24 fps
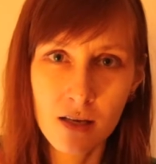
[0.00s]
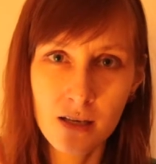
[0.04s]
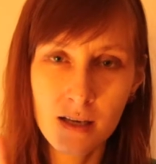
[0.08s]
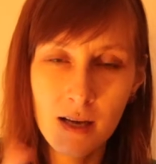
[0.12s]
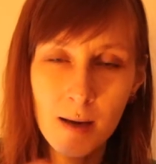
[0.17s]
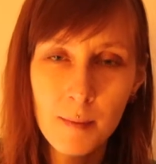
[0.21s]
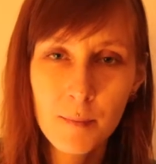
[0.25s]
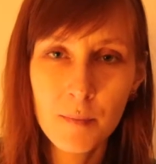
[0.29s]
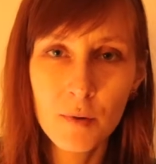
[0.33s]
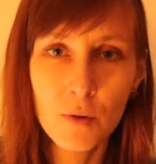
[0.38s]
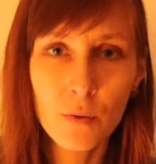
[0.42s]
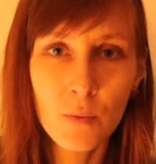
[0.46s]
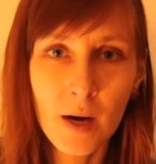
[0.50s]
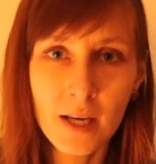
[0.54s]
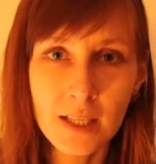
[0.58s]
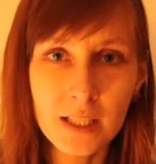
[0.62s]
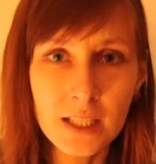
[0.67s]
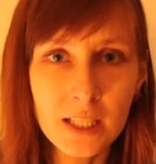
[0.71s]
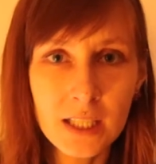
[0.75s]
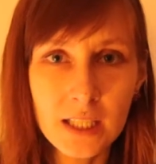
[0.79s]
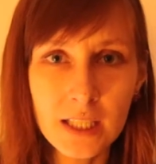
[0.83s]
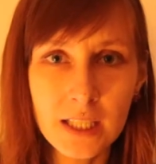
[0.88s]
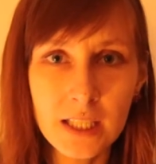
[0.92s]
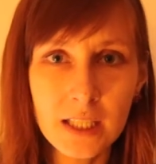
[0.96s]
number
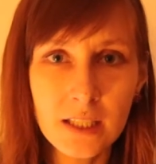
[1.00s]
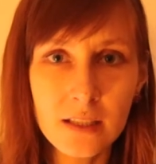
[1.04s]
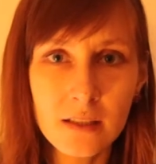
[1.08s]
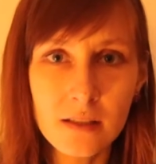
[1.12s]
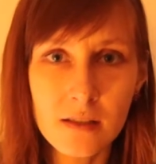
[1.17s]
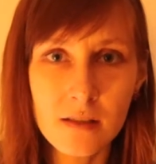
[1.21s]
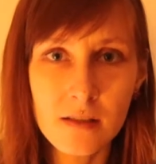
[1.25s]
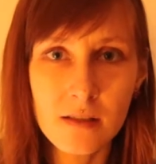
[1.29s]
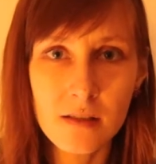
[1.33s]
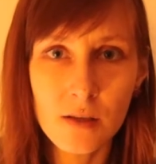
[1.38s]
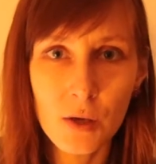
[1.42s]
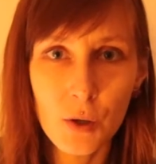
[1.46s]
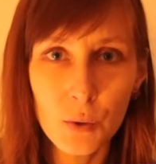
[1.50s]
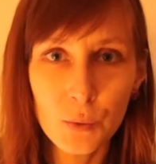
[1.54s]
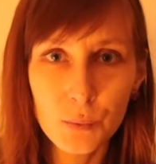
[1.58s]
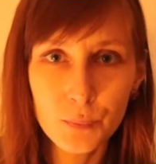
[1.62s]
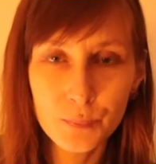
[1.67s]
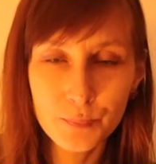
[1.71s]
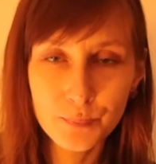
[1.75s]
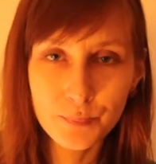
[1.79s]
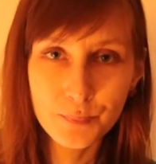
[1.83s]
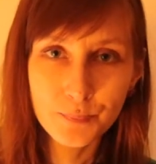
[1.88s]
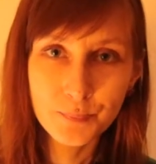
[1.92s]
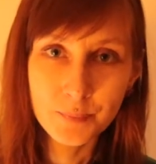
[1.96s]
one cleaner,
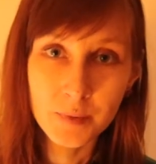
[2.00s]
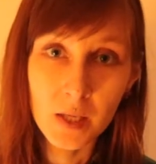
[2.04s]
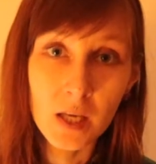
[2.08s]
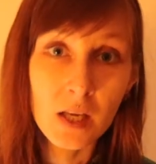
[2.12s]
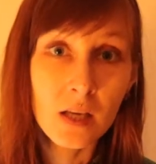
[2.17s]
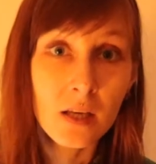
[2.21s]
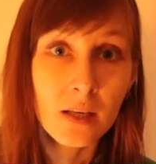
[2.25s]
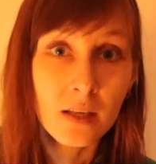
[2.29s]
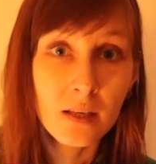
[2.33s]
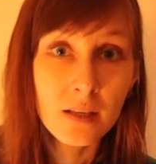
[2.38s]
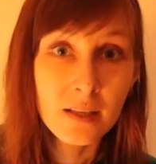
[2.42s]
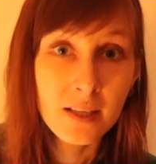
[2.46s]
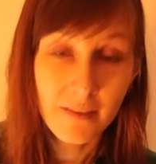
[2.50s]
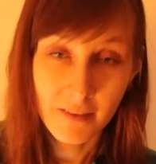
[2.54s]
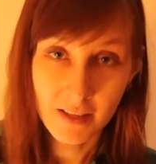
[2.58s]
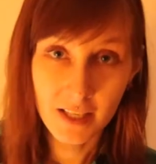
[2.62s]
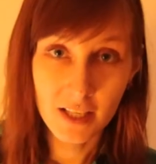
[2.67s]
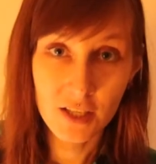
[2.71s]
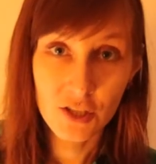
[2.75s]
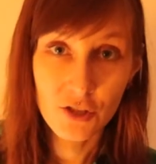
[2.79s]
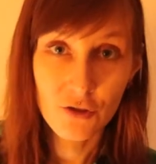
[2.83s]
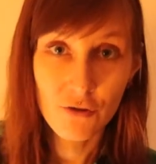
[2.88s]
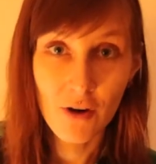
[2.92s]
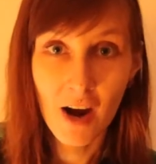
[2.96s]
so give it
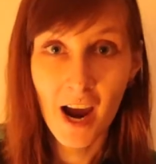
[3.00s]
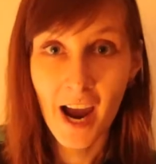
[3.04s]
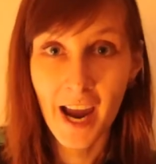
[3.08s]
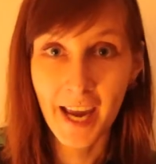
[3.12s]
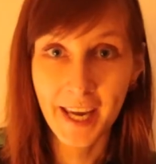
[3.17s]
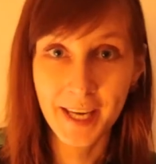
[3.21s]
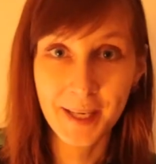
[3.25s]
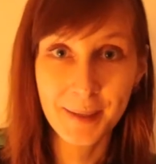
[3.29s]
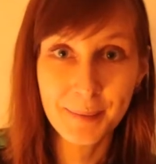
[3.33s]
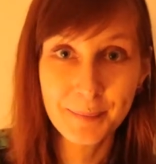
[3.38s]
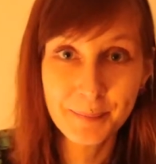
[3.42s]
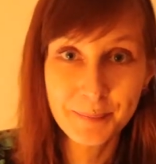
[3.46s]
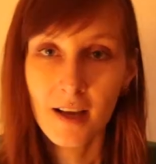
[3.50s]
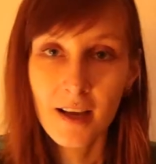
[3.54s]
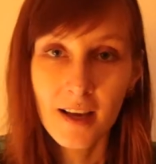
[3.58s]
a try.